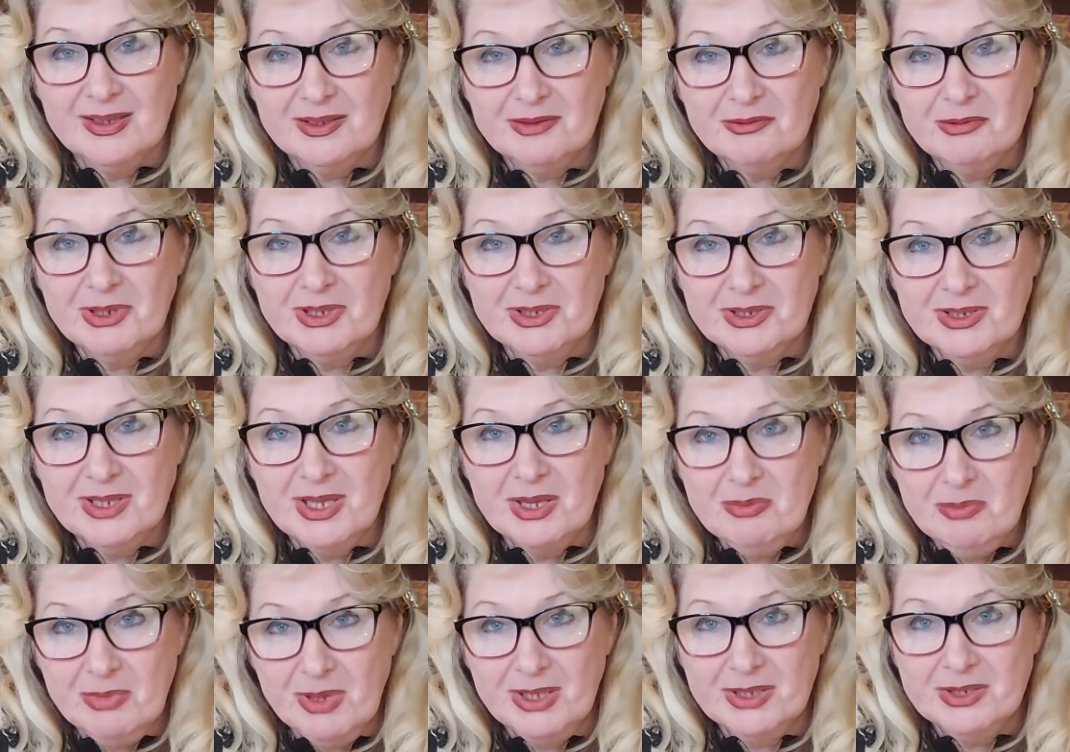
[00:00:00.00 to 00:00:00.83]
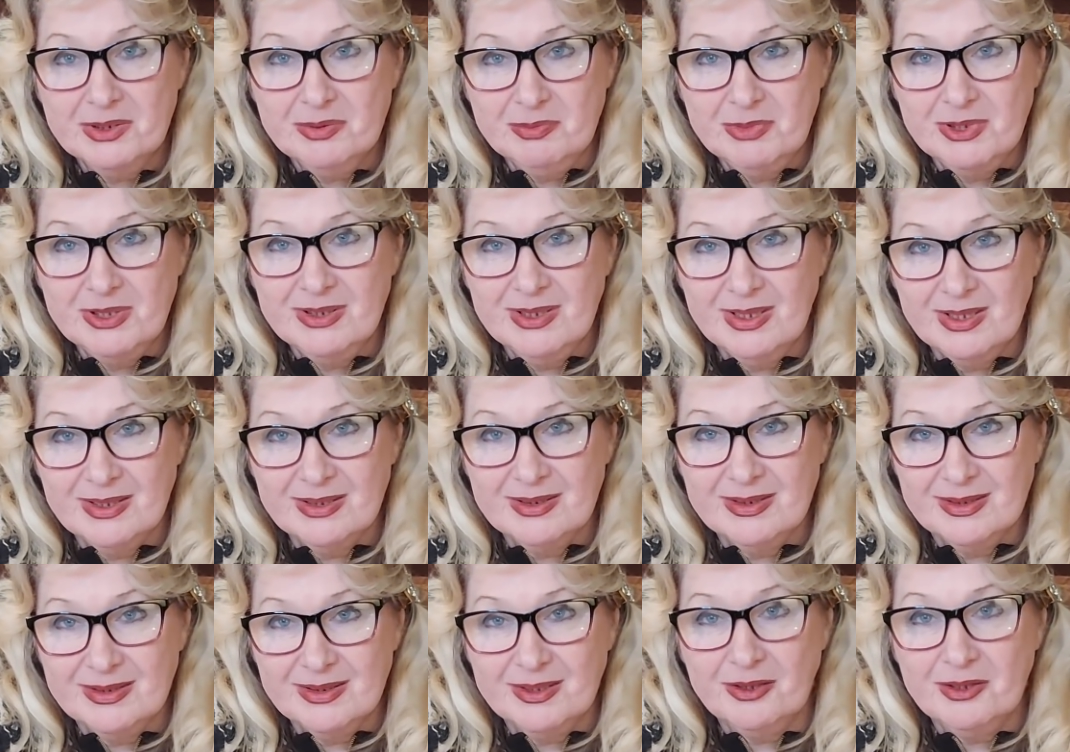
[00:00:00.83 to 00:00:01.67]
When they met me
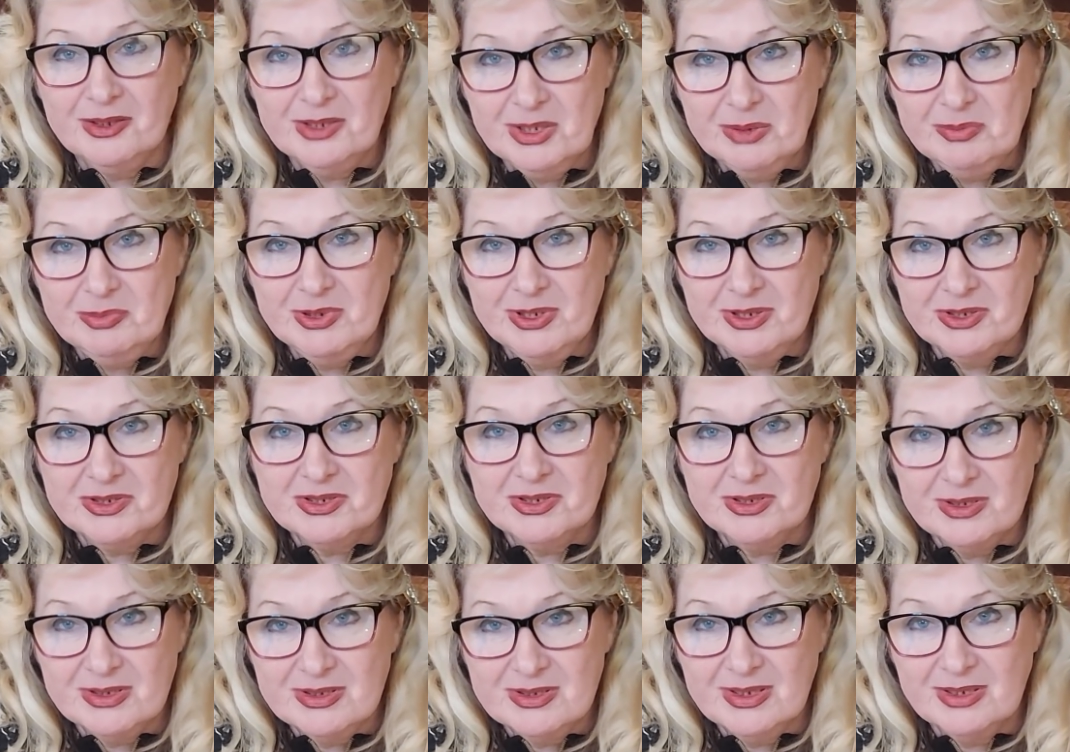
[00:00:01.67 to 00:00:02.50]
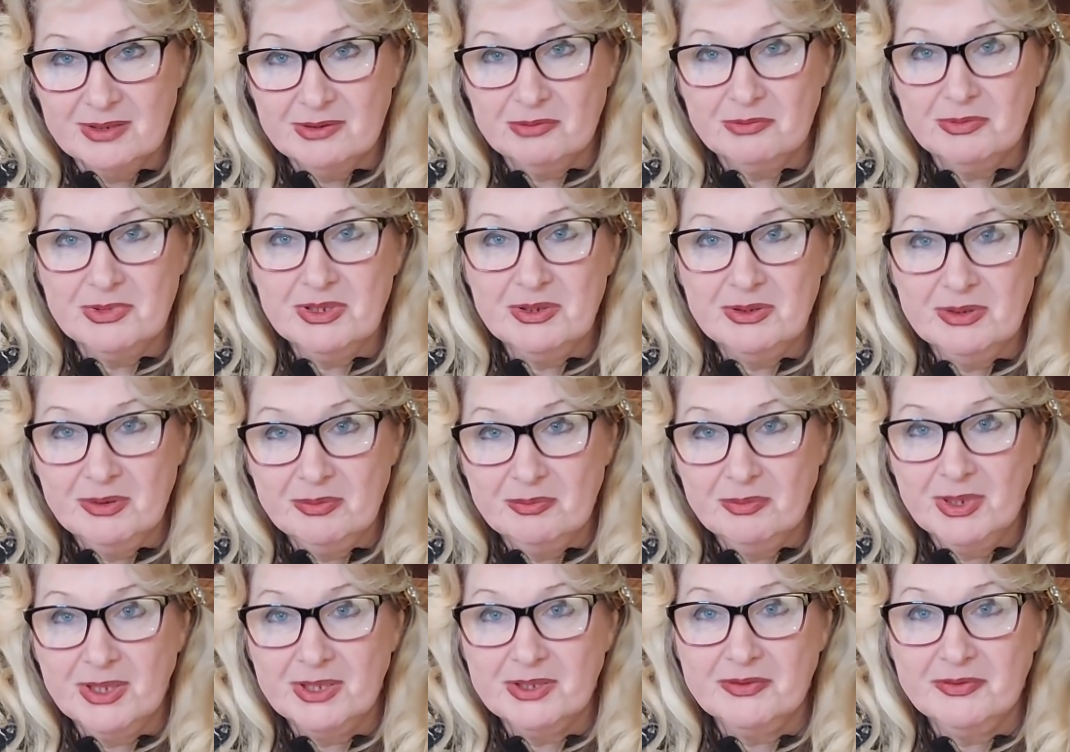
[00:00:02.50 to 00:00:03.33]
on the beach, he said, we
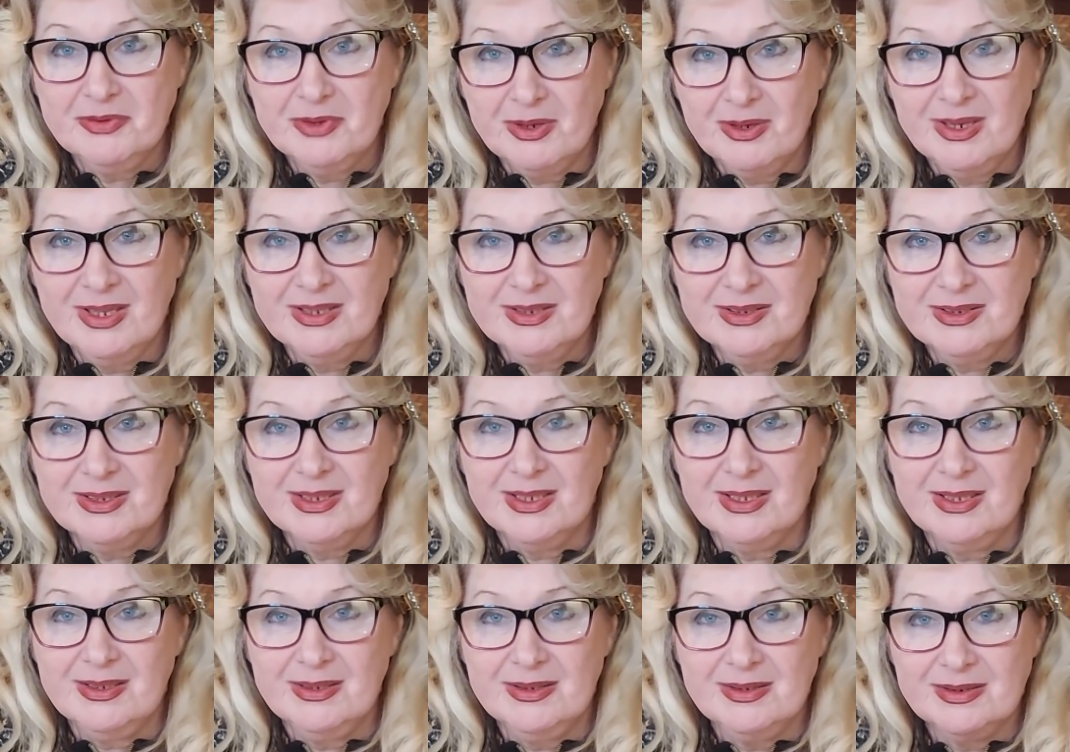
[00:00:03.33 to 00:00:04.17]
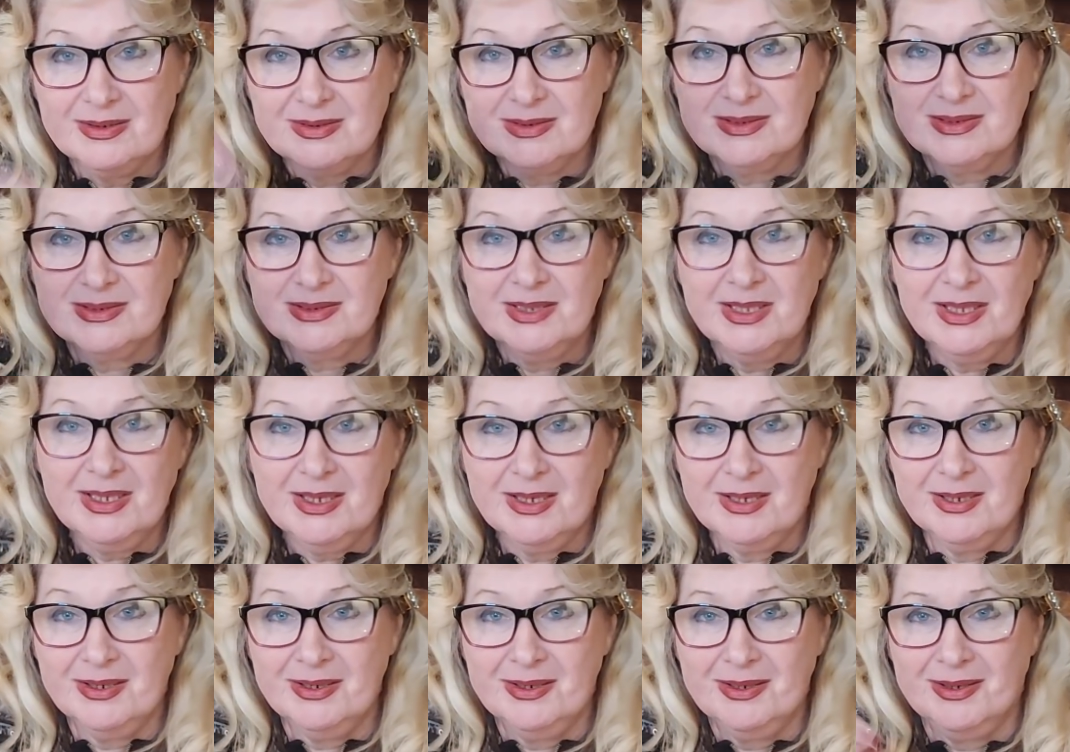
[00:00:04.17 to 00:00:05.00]
met Violetta,
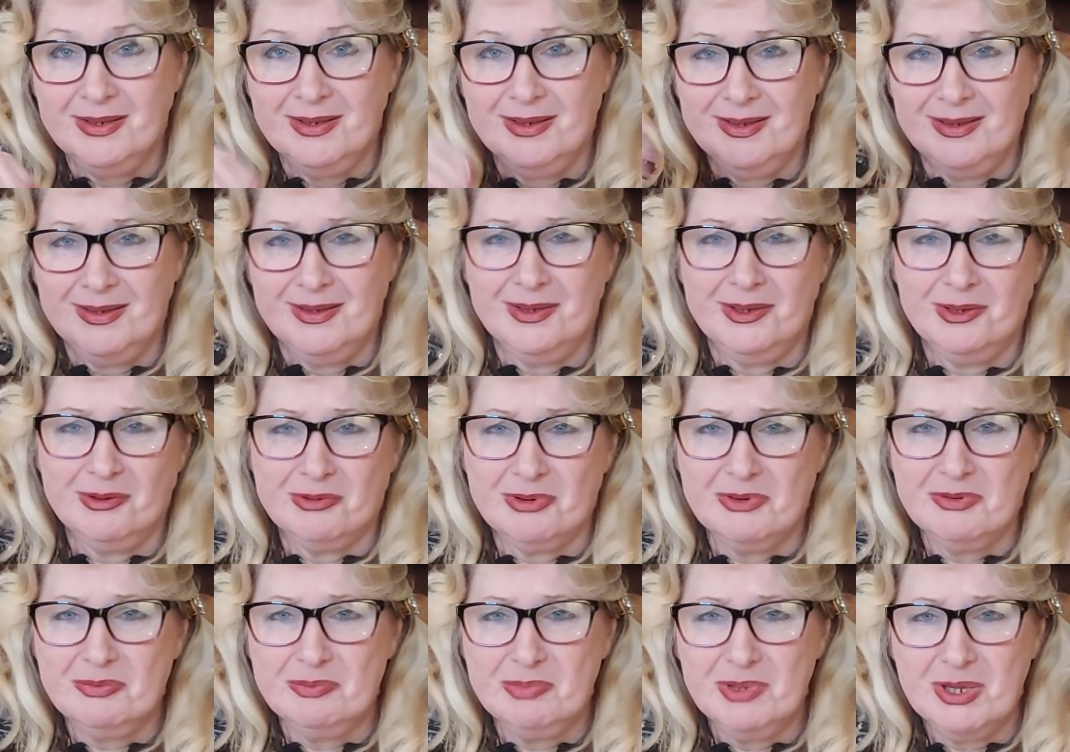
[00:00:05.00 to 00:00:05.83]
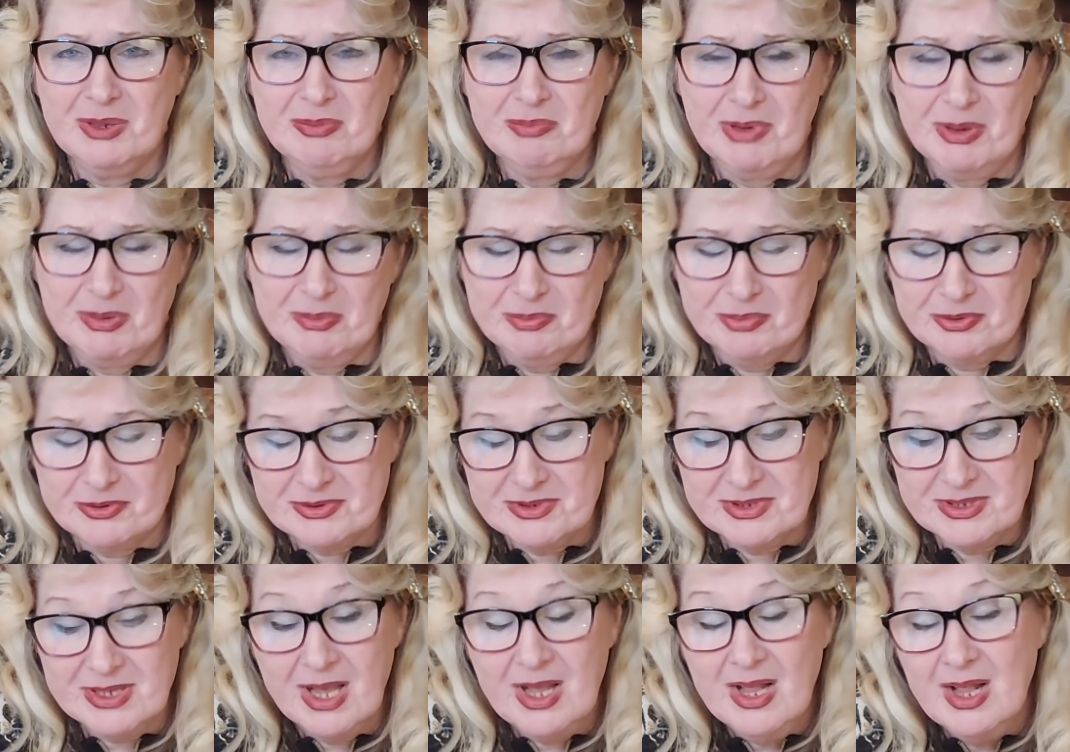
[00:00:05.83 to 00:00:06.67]
stick with big
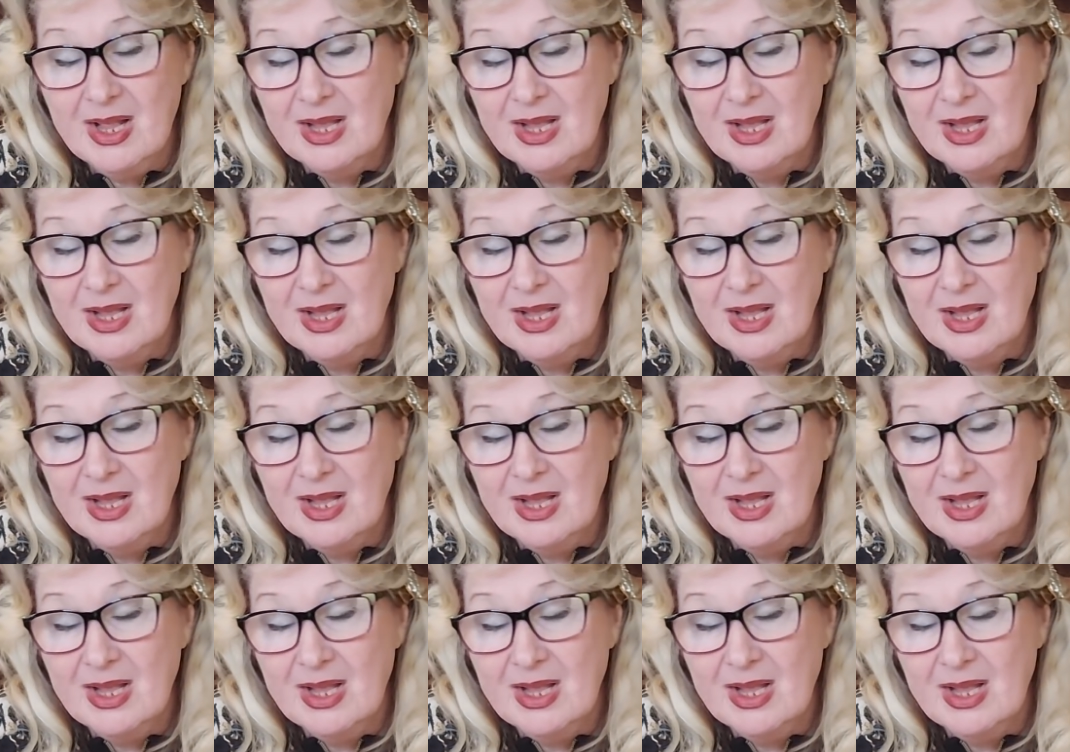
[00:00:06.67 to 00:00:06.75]
bumpers.